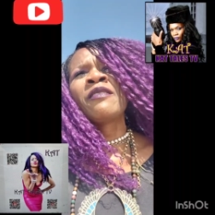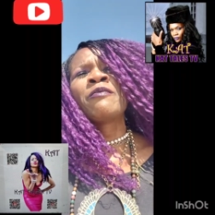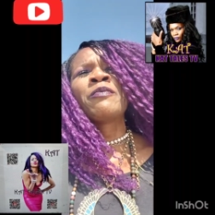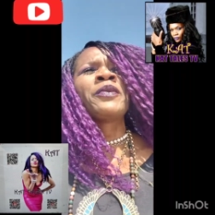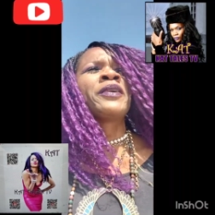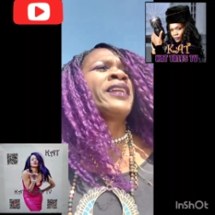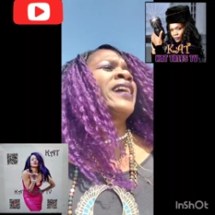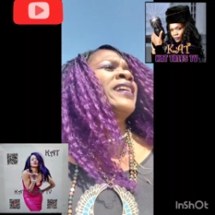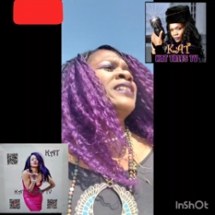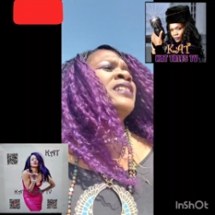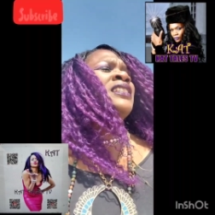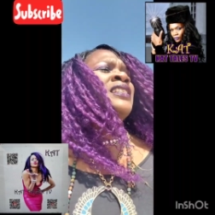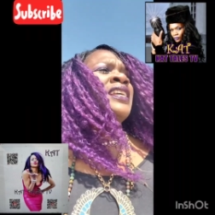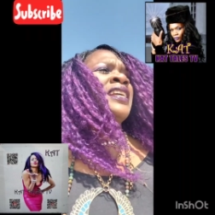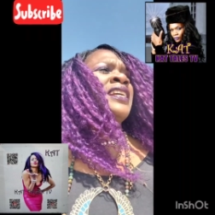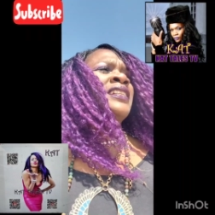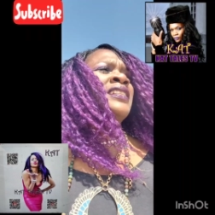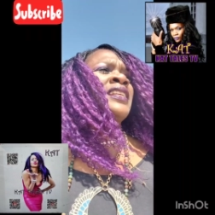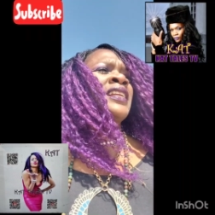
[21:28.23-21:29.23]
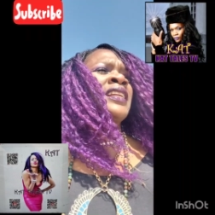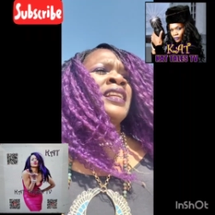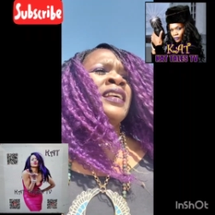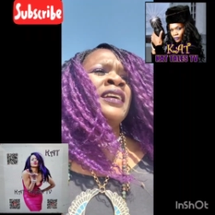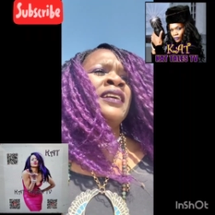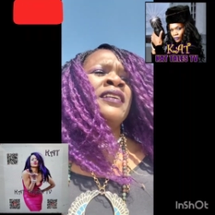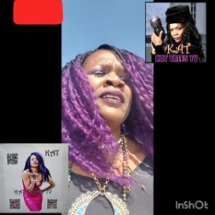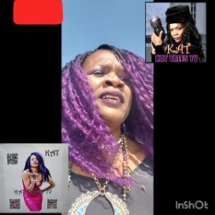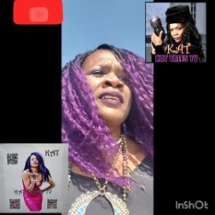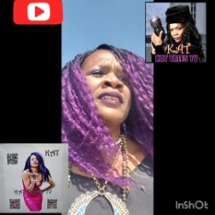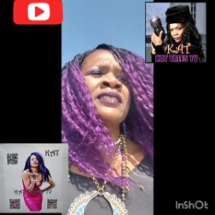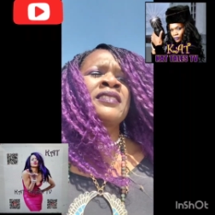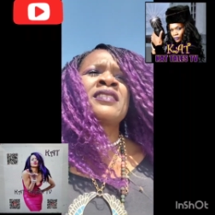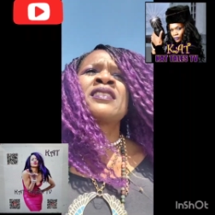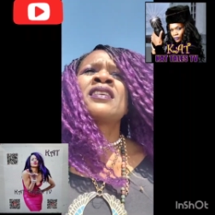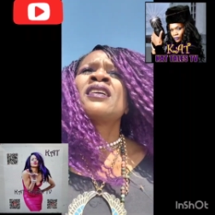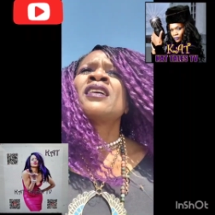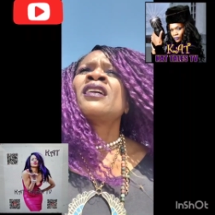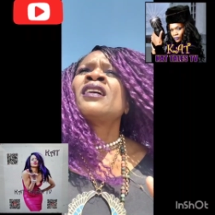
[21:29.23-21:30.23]
it, but I just think it's
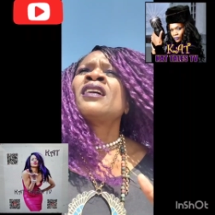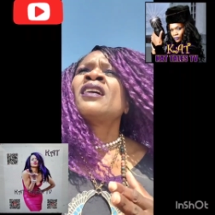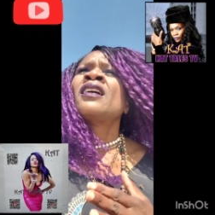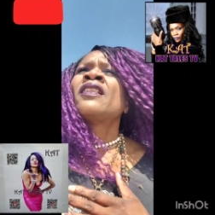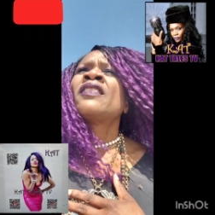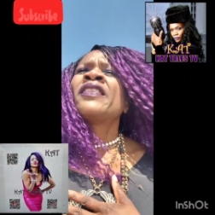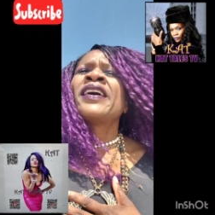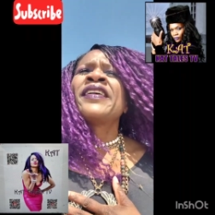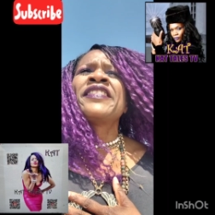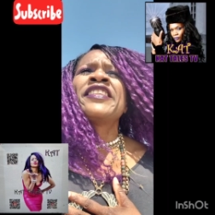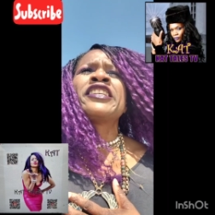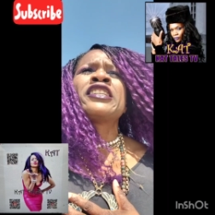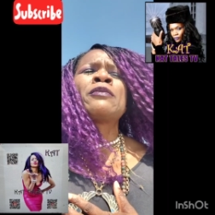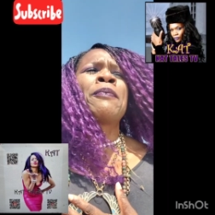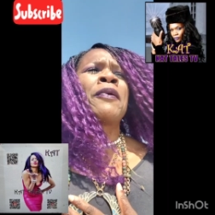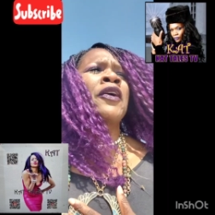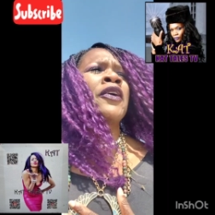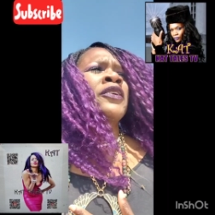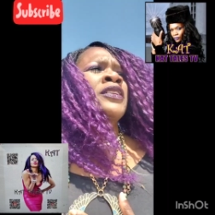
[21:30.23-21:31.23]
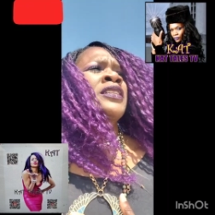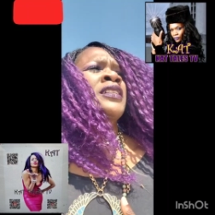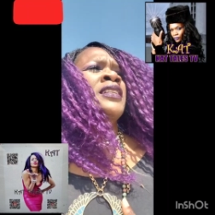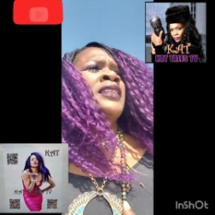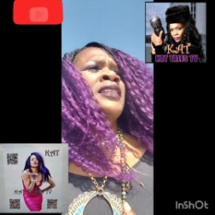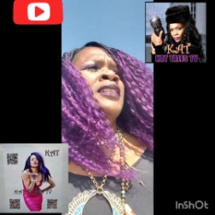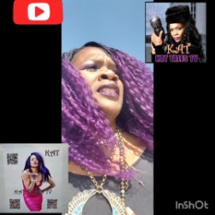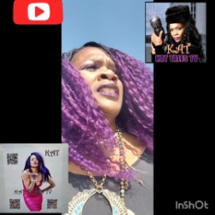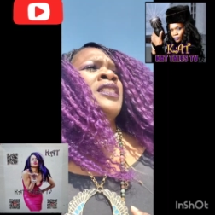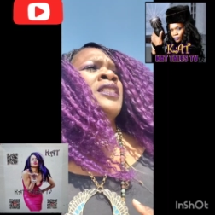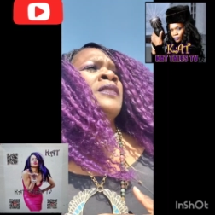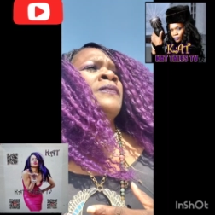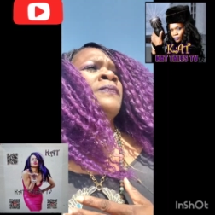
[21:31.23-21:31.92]
hilarious that this person